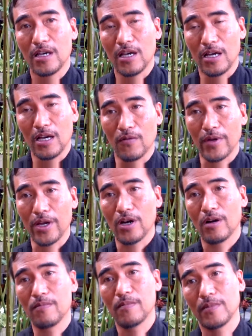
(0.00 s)
uh, way
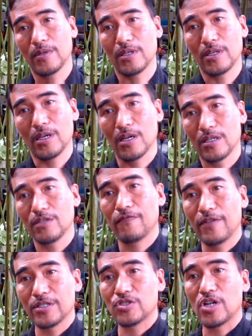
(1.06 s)
of uh,
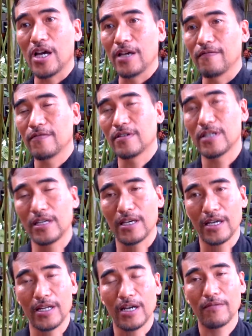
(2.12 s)
different tribe. Mm.
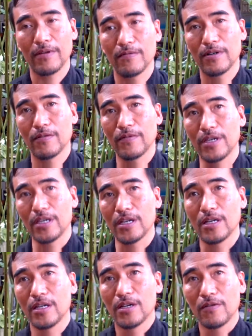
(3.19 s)
And however we
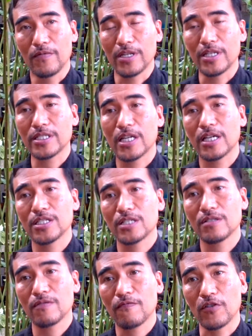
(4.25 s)
we are
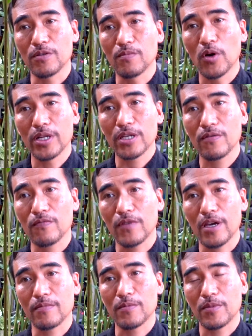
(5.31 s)
discussion for the morning we
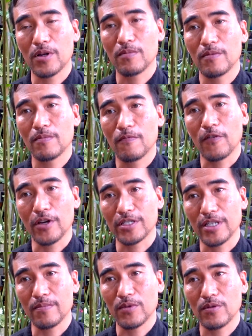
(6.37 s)
have the problem, for
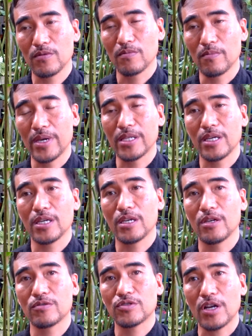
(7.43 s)
example many
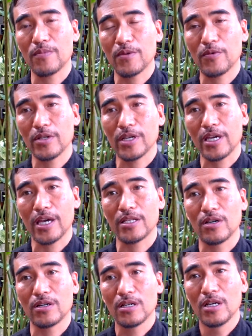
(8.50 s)
hill tribe people they cannot